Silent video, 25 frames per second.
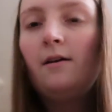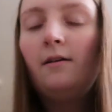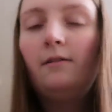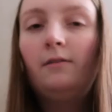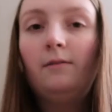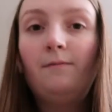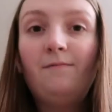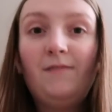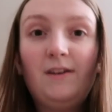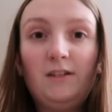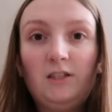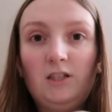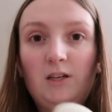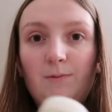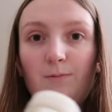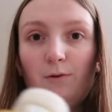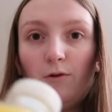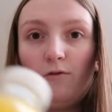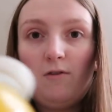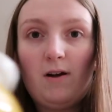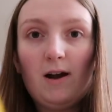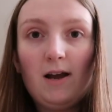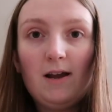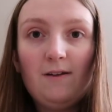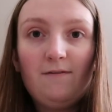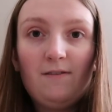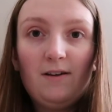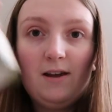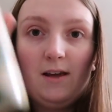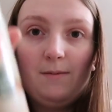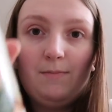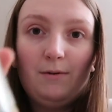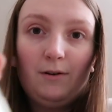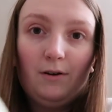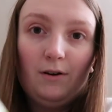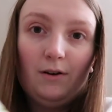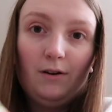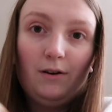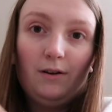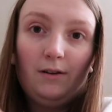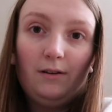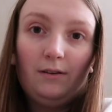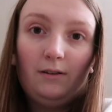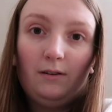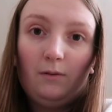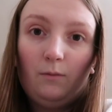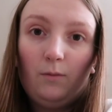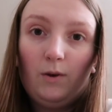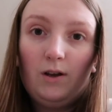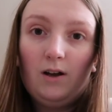some vegetable gravy
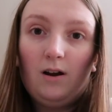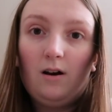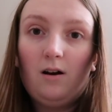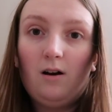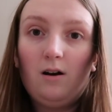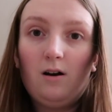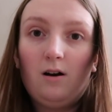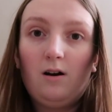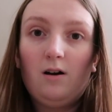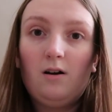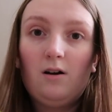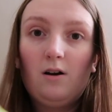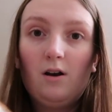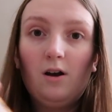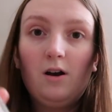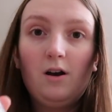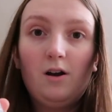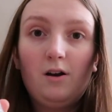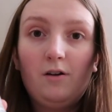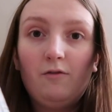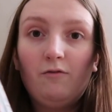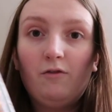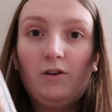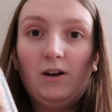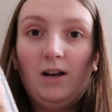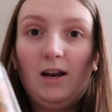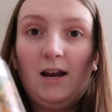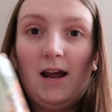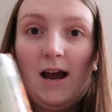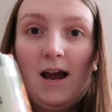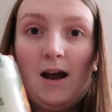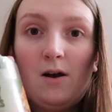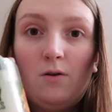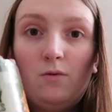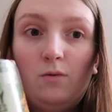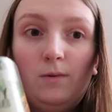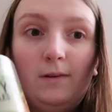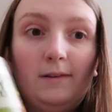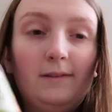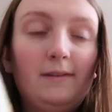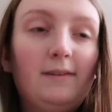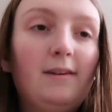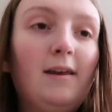because we are running out.